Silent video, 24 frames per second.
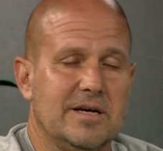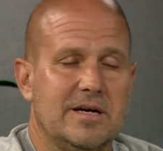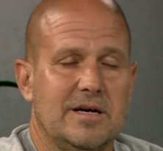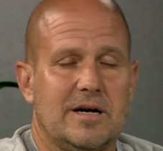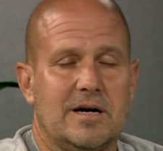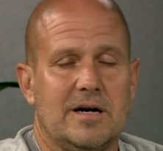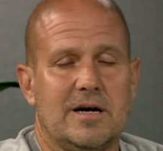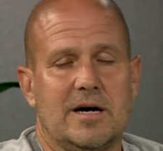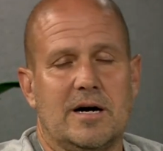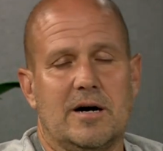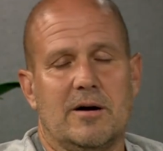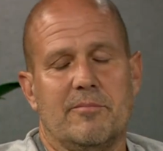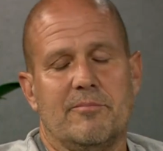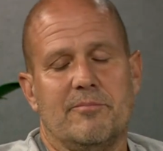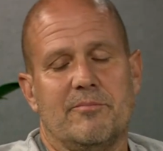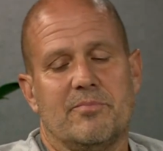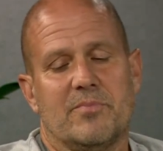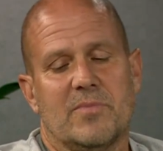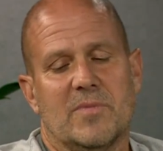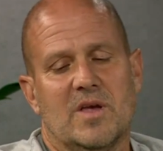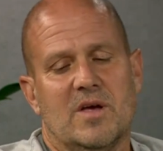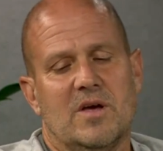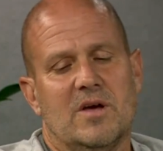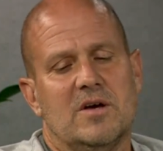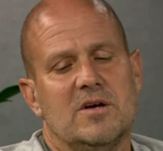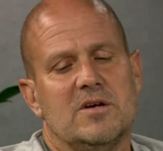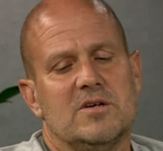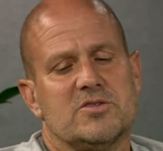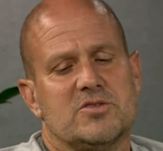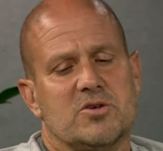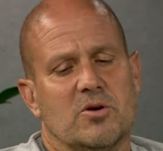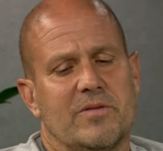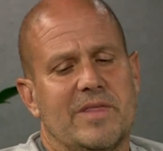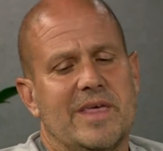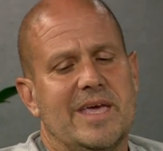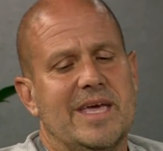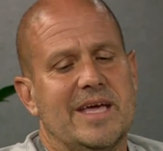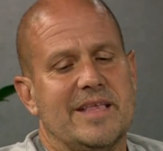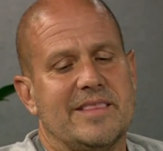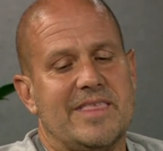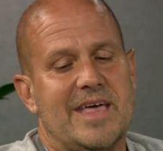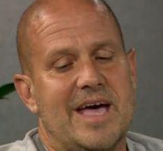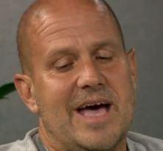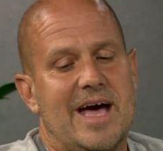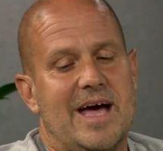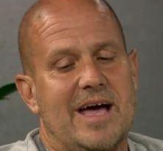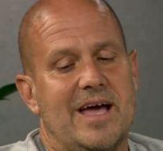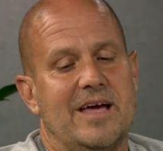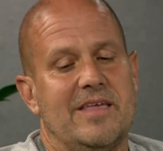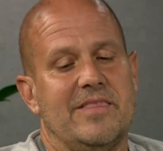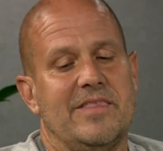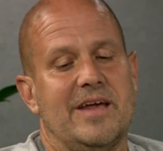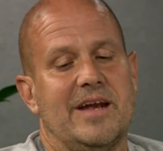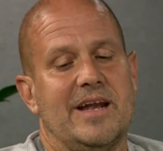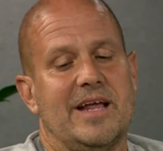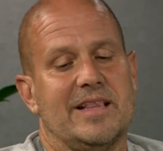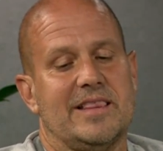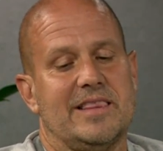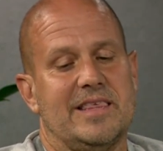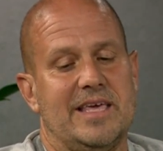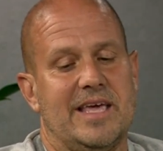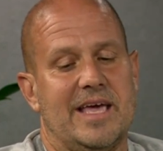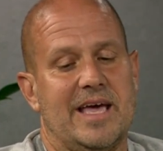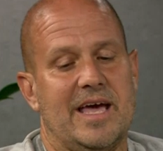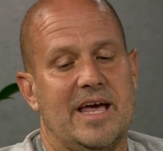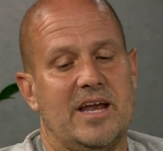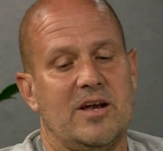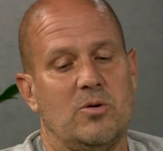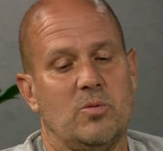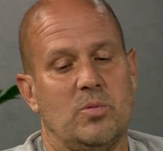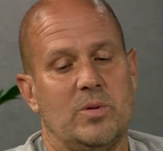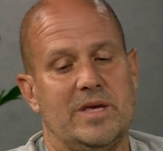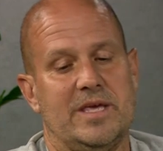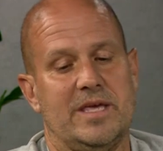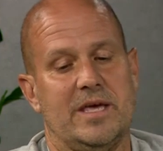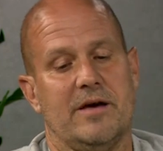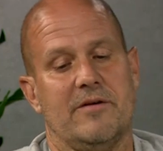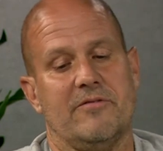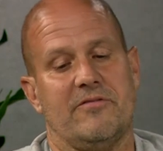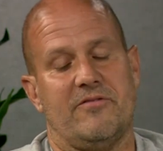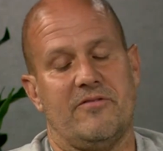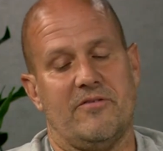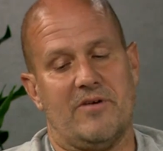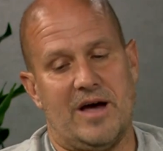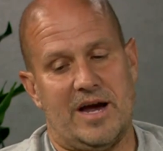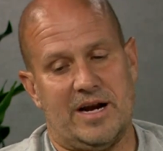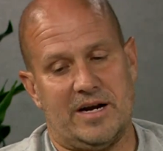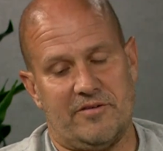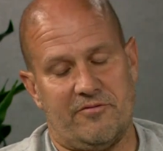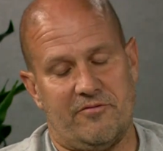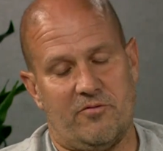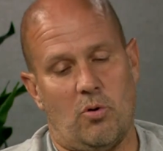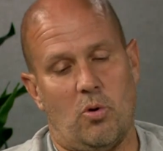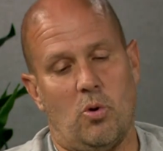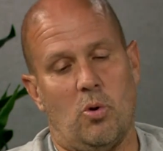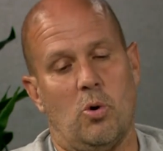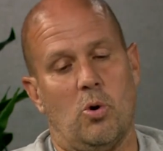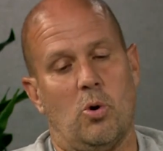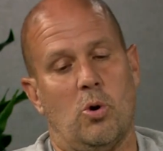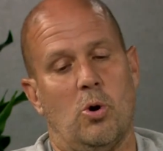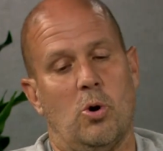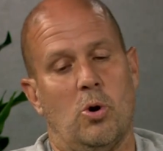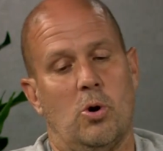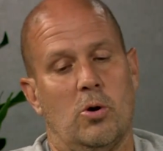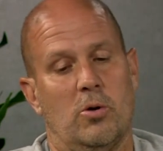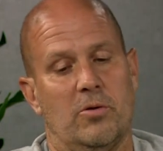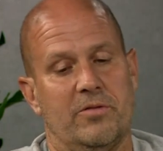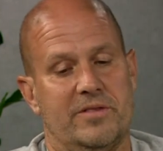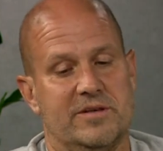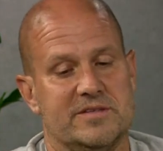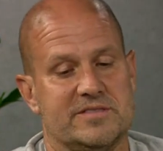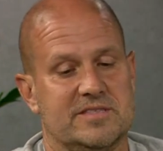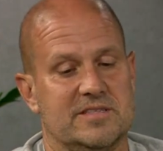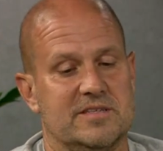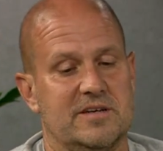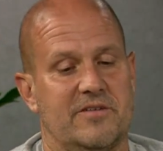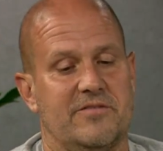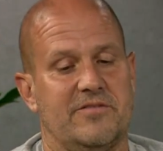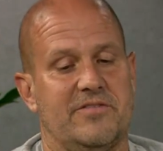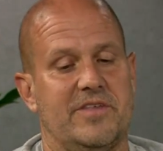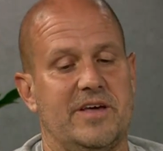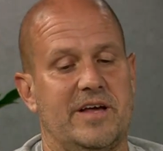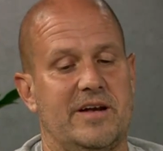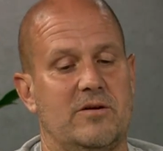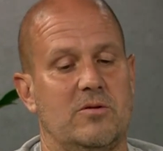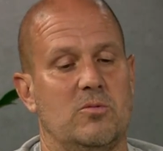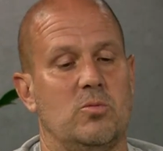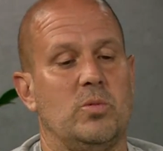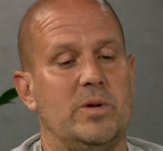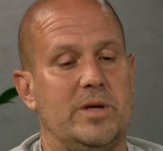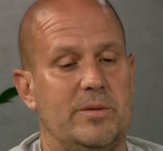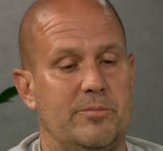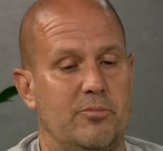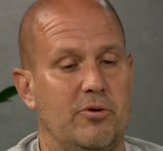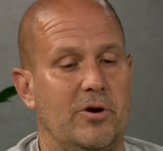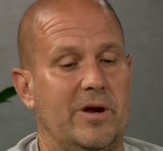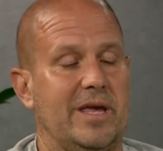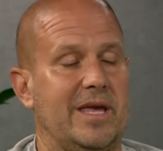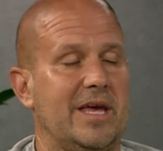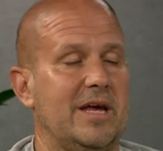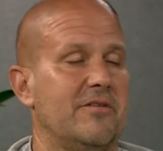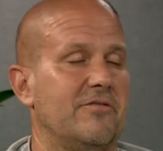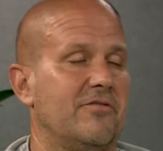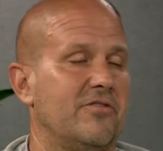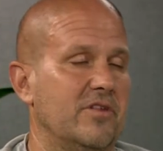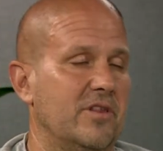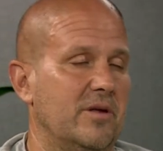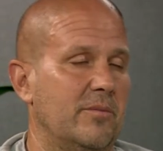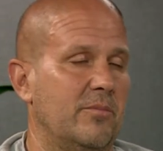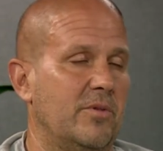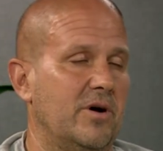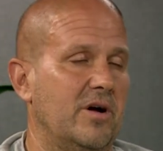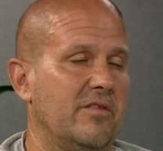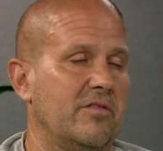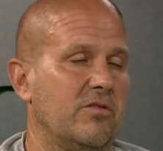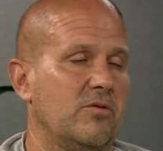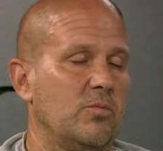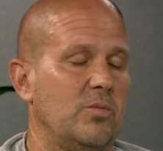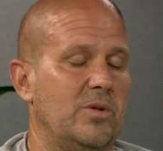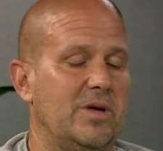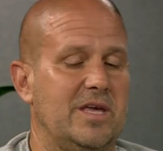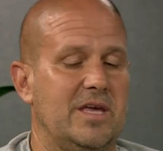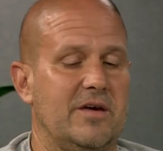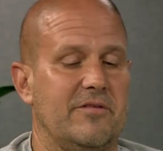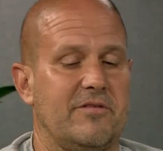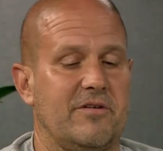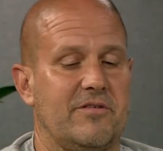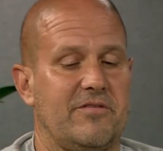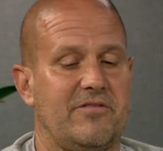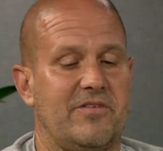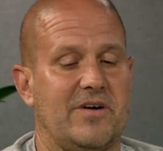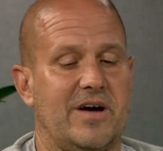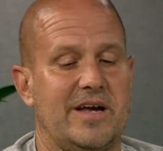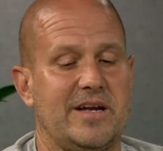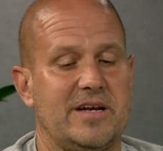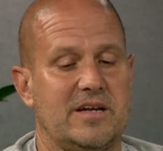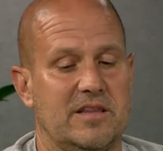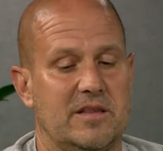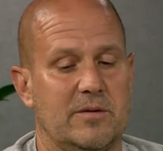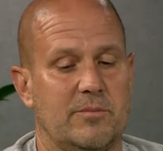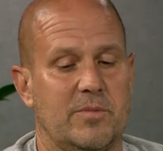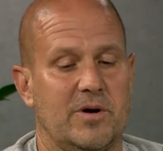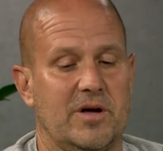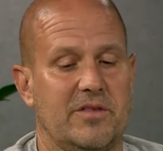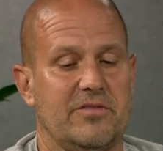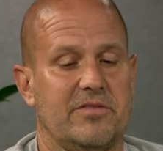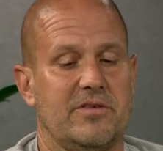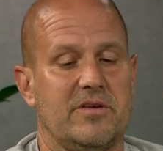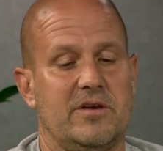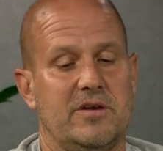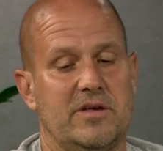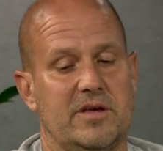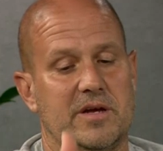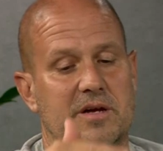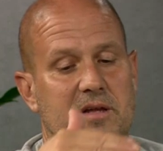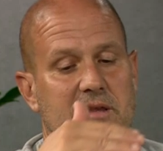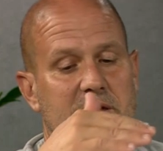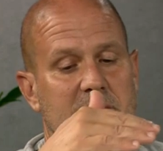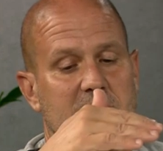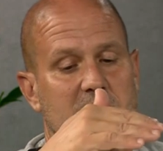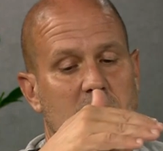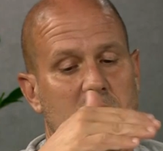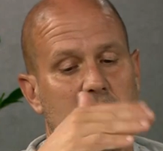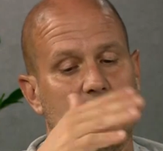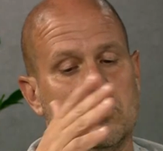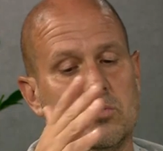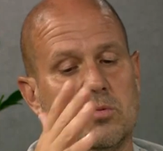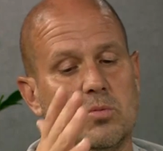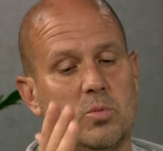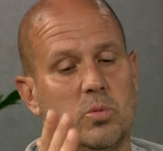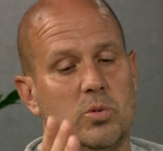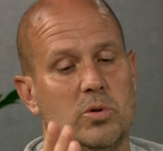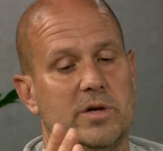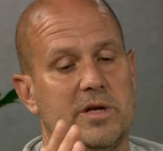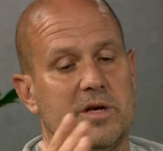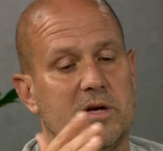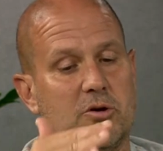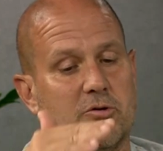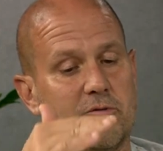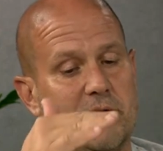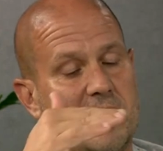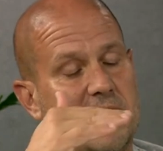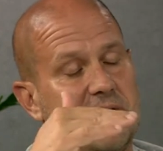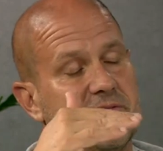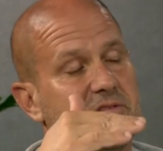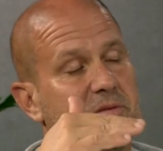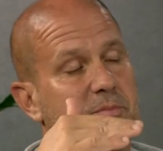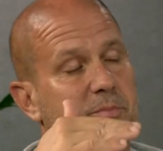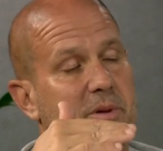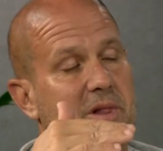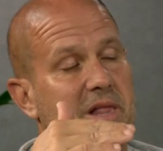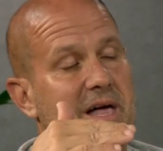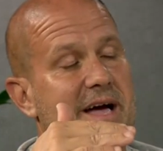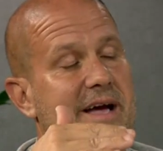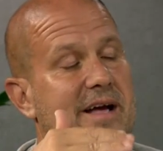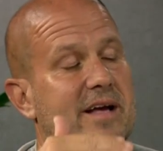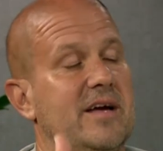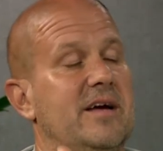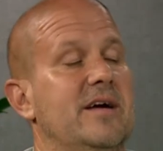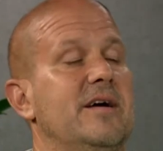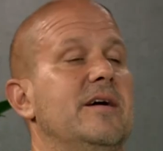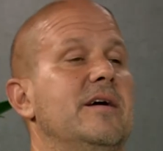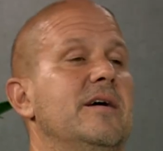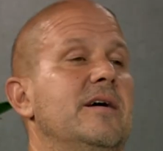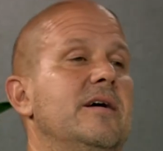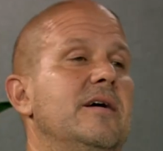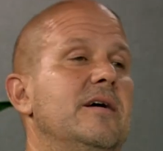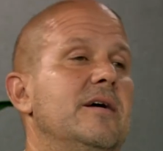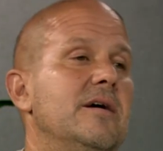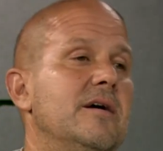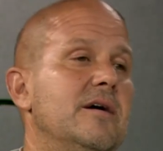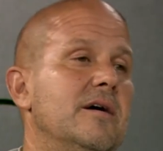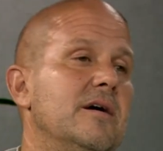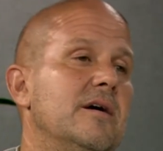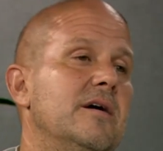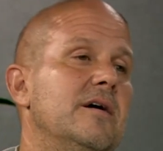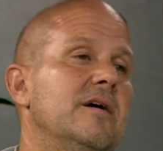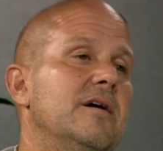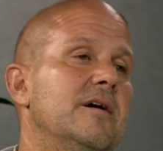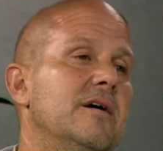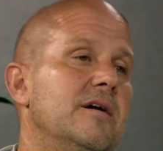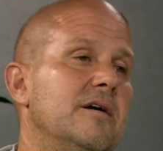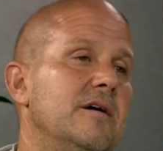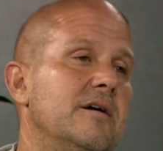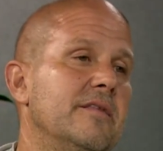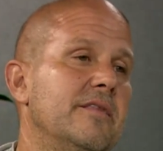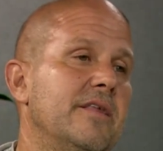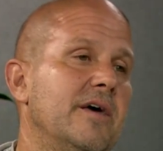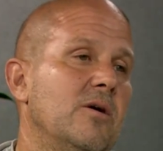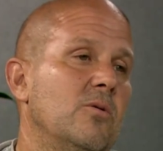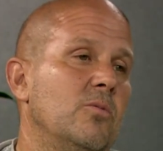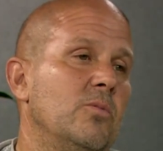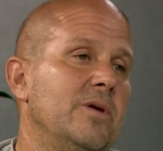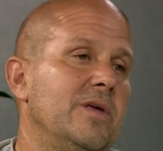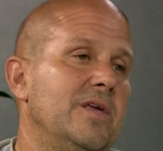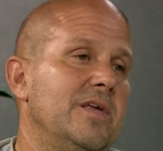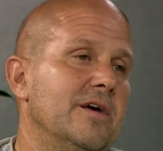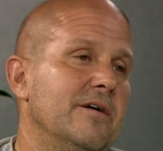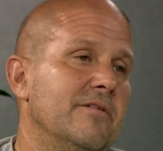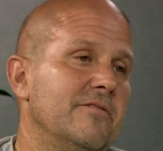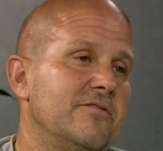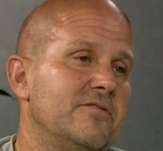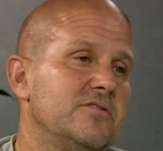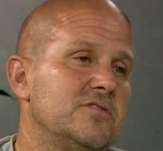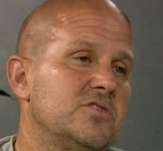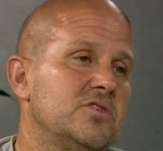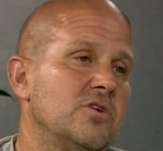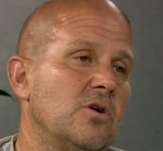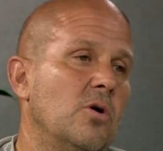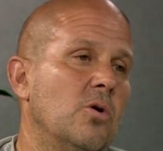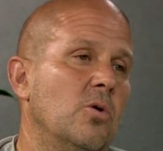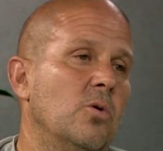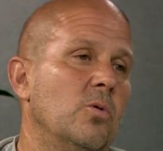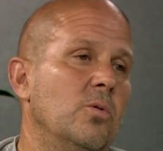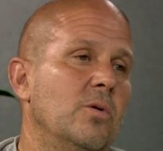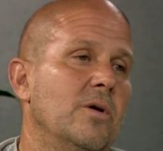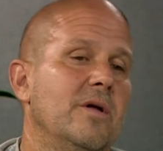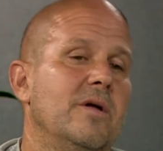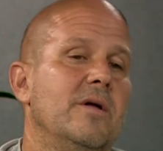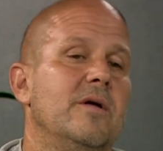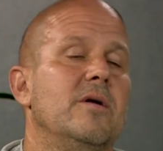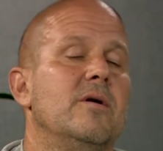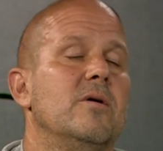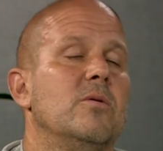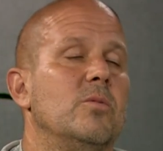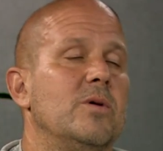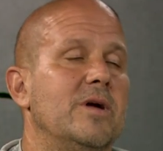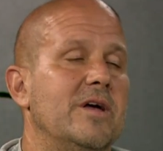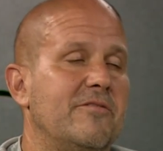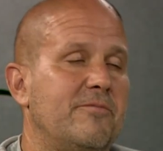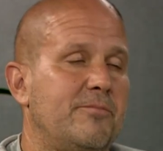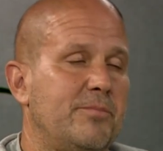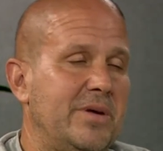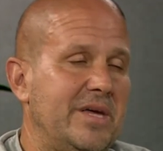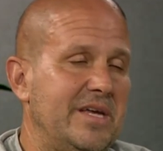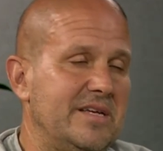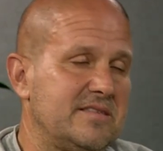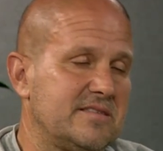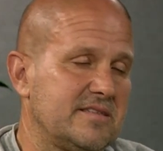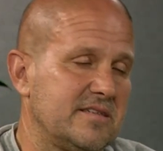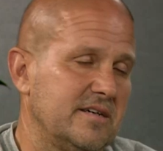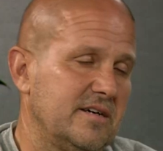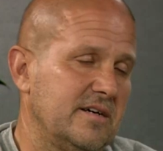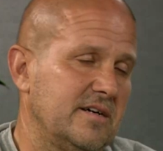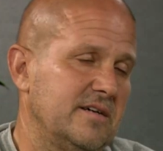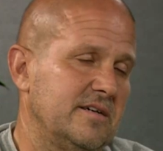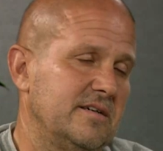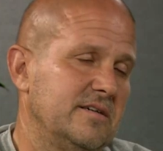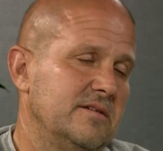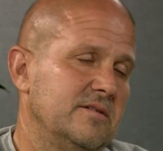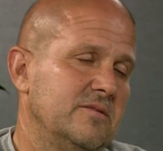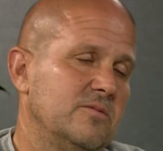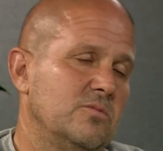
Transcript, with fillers: Um, so they get that, and then at the end, we give out of all the stuff that we bring in for the month, we give a find of the month, and you get a little wood engraved plaque uh, that we give. So we have pizza.